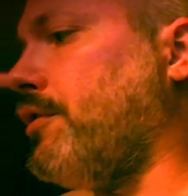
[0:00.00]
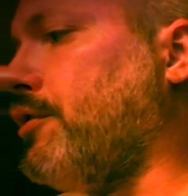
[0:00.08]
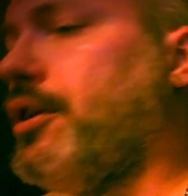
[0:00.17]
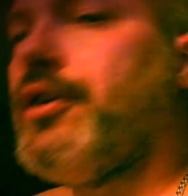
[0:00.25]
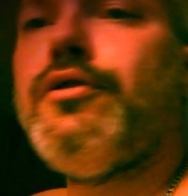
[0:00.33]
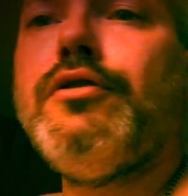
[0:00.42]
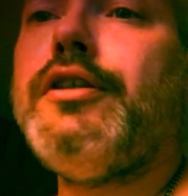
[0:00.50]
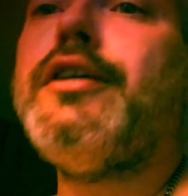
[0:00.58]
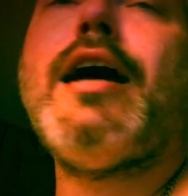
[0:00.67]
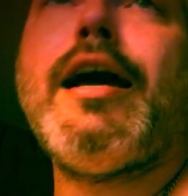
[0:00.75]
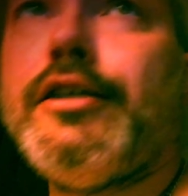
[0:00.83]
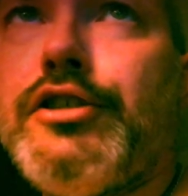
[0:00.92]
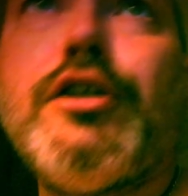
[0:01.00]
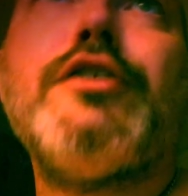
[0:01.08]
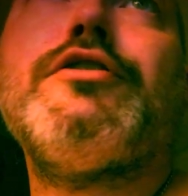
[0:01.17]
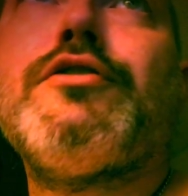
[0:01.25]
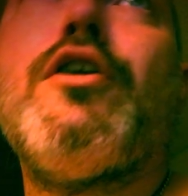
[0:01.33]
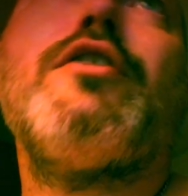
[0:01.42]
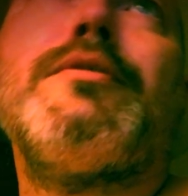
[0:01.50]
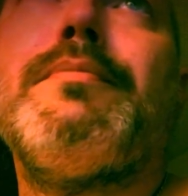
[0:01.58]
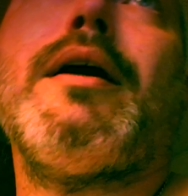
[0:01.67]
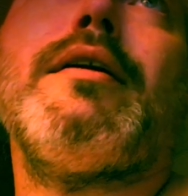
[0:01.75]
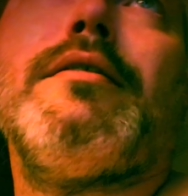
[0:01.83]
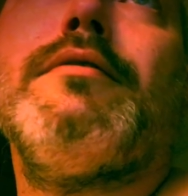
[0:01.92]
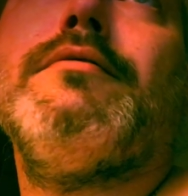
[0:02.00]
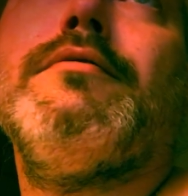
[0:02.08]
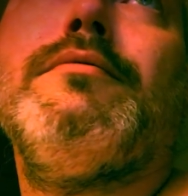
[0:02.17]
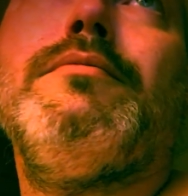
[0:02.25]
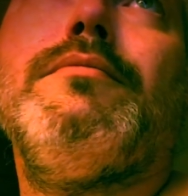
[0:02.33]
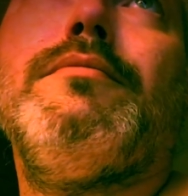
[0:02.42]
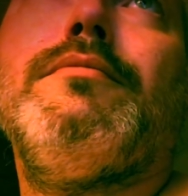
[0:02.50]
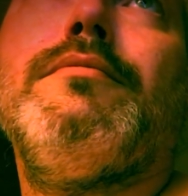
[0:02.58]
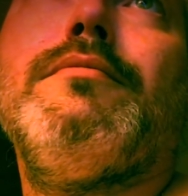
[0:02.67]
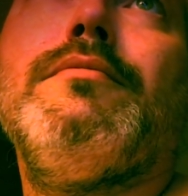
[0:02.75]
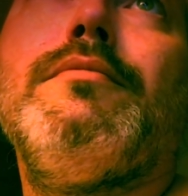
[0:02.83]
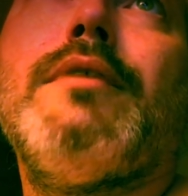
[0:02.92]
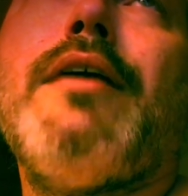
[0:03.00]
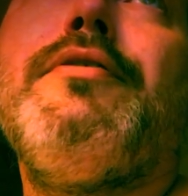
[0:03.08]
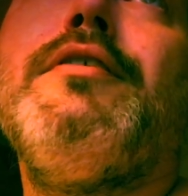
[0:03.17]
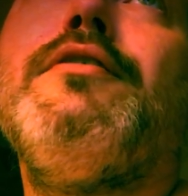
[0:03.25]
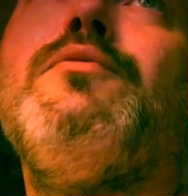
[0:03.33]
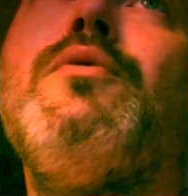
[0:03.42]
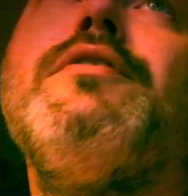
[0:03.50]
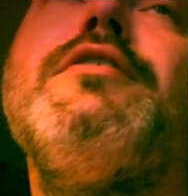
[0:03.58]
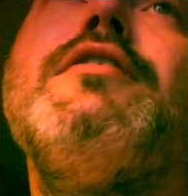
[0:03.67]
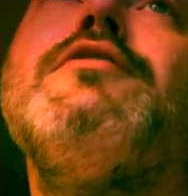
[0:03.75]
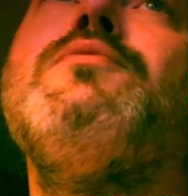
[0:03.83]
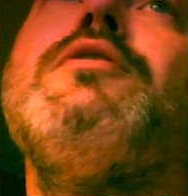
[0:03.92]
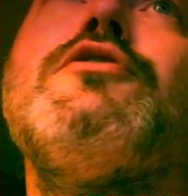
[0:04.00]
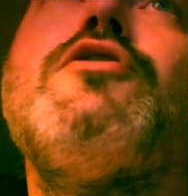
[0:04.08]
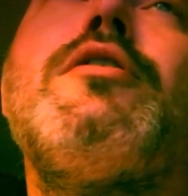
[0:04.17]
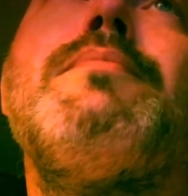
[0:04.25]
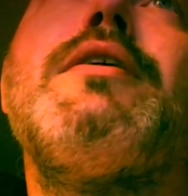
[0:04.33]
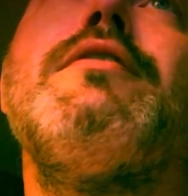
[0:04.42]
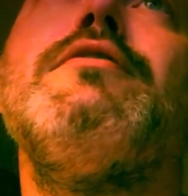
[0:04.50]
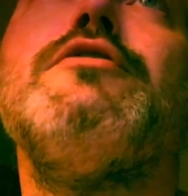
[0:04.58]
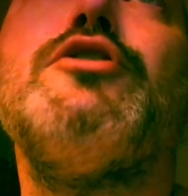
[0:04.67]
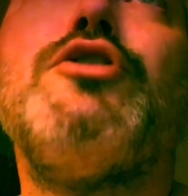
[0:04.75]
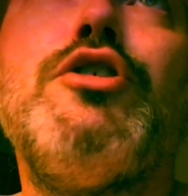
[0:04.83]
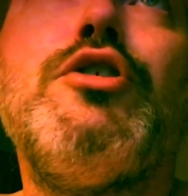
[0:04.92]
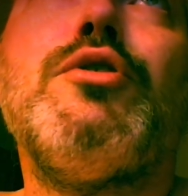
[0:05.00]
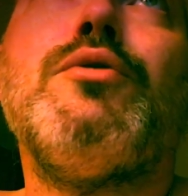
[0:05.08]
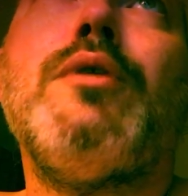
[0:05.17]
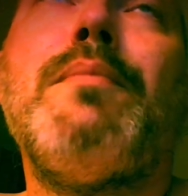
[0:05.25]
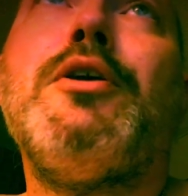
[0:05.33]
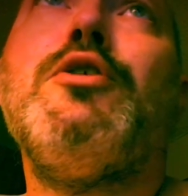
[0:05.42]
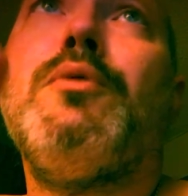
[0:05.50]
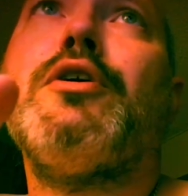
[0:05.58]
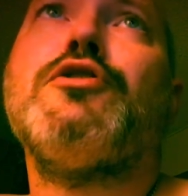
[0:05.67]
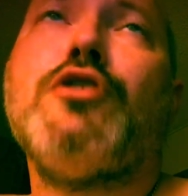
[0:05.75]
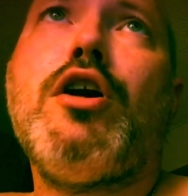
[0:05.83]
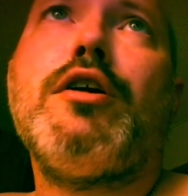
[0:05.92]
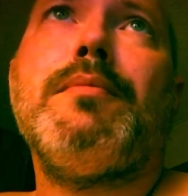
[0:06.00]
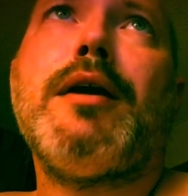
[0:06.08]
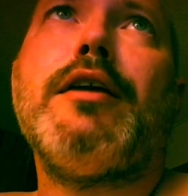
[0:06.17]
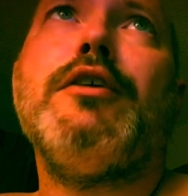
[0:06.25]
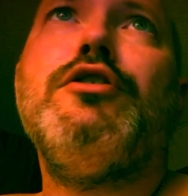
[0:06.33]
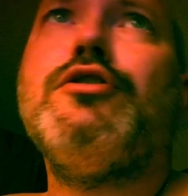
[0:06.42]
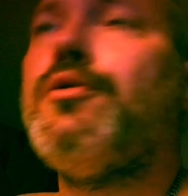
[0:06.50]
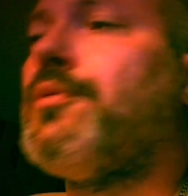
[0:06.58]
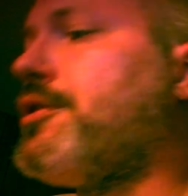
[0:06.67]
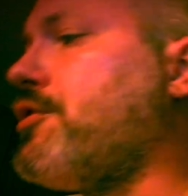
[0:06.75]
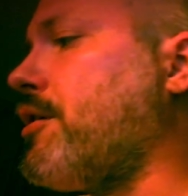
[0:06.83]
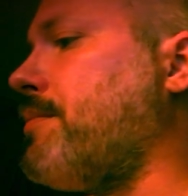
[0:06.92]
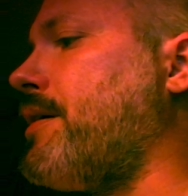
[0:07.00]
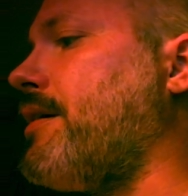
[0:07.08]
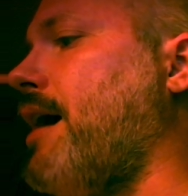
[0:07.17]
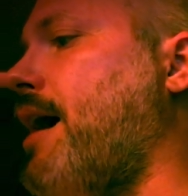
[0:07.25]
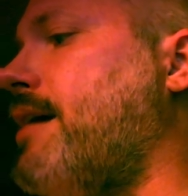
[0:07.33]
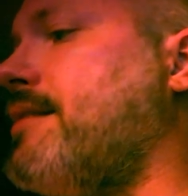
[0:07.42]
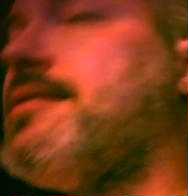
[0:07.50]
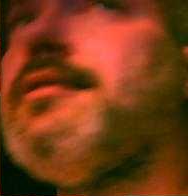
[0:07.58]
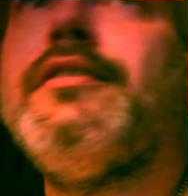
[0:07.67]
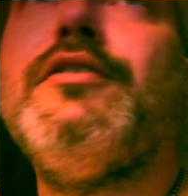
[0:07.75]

Literally, I just talked about it. I think the one that doesn't want to talk about it is you. I mean, you want to talk about it, you just don't want to talk about it honestly.